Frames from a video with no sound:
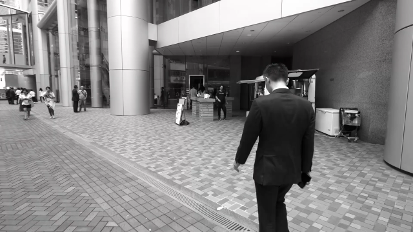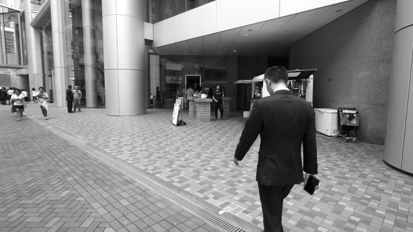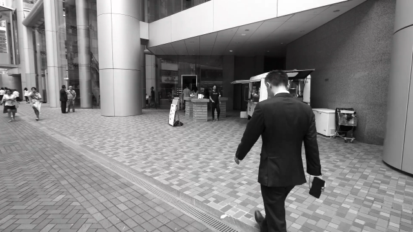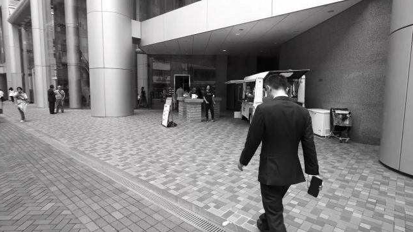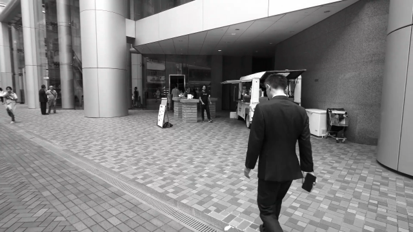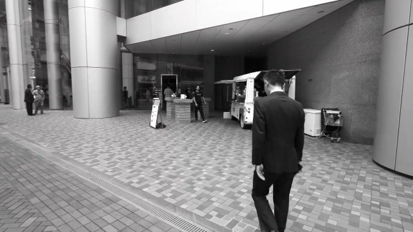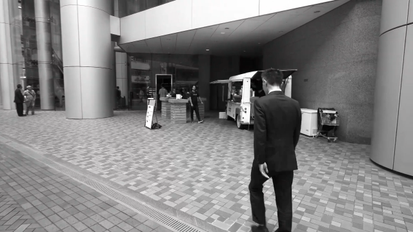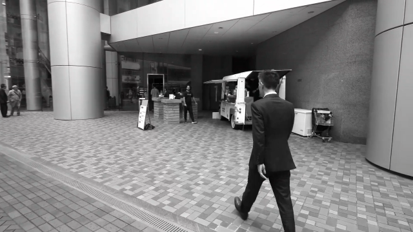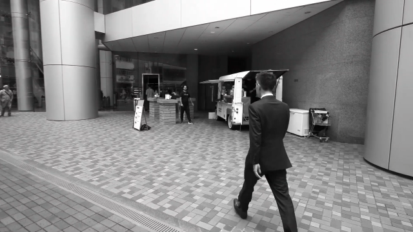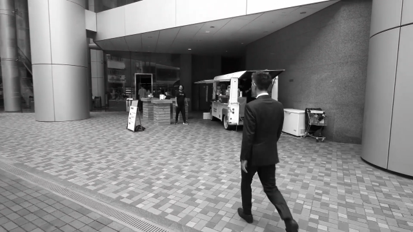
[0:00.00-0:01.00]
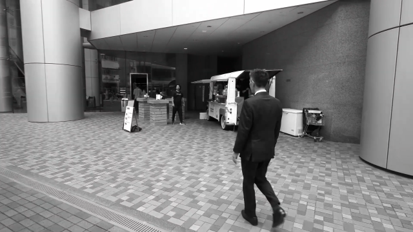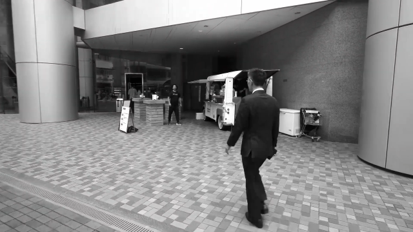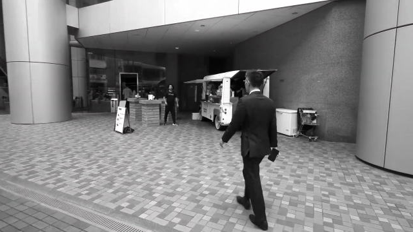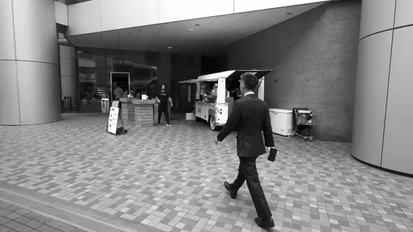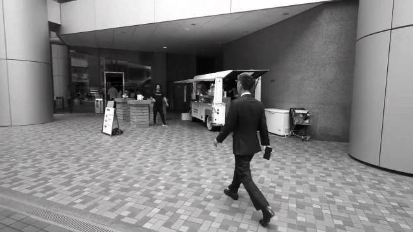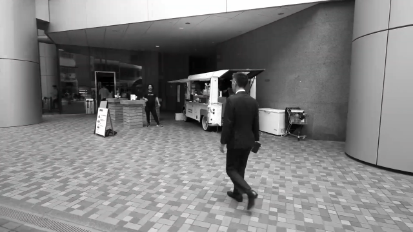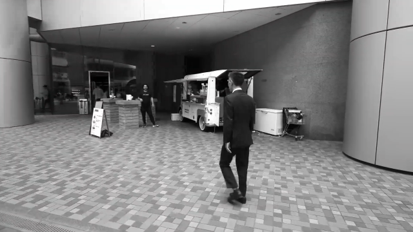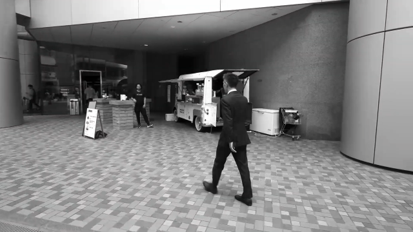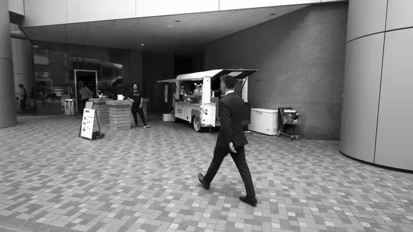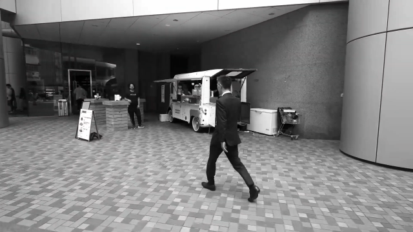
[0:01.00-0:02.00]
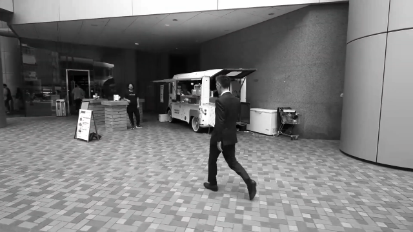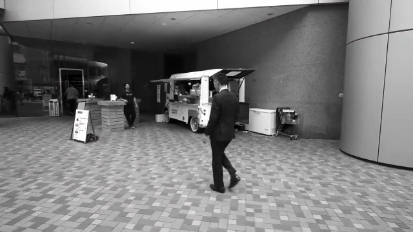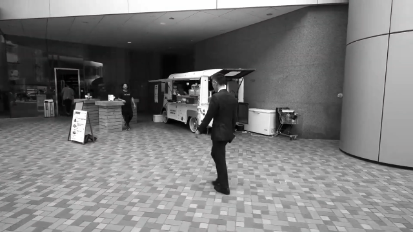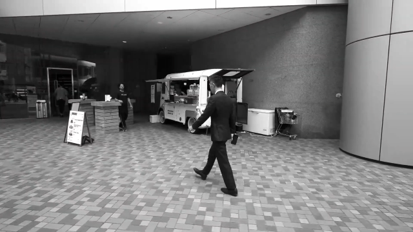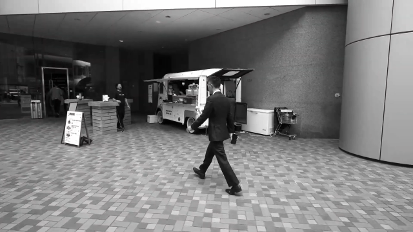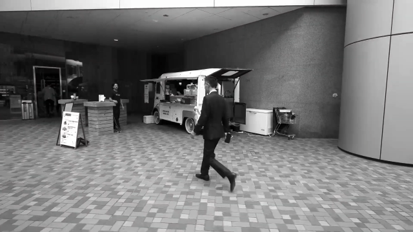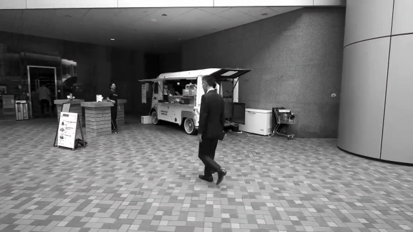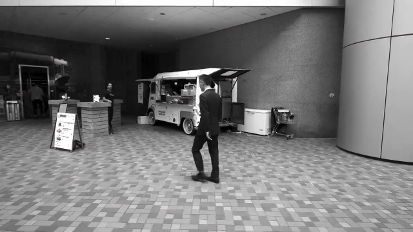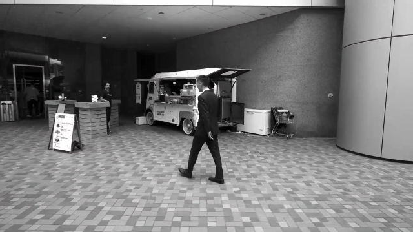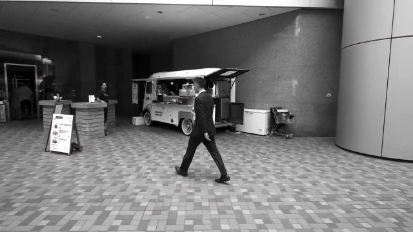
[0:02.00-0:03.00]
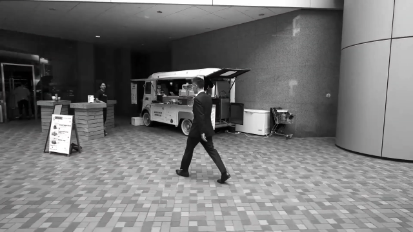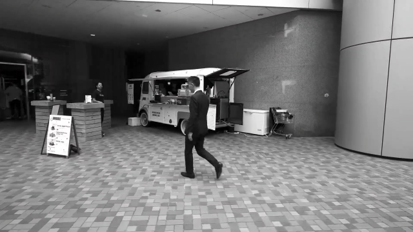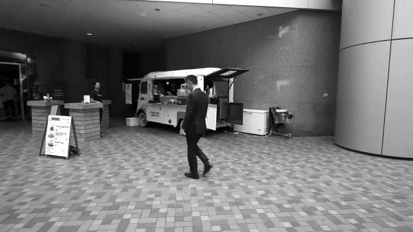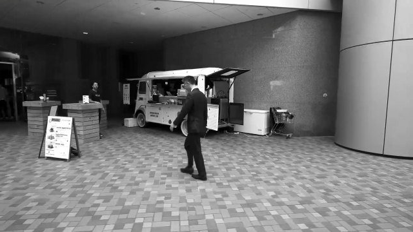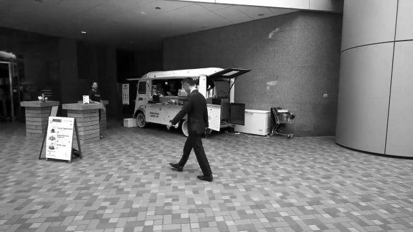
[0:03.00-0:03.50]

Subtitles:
(no speaker visible)